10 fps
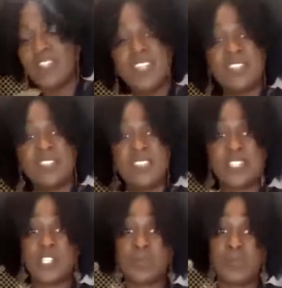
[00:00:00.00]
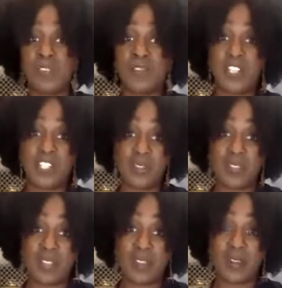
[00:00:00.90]
These seasonings will be
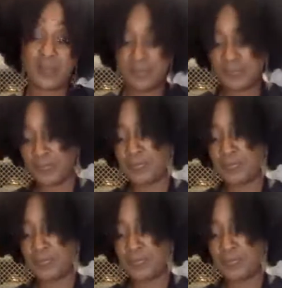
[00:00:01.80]
featured there.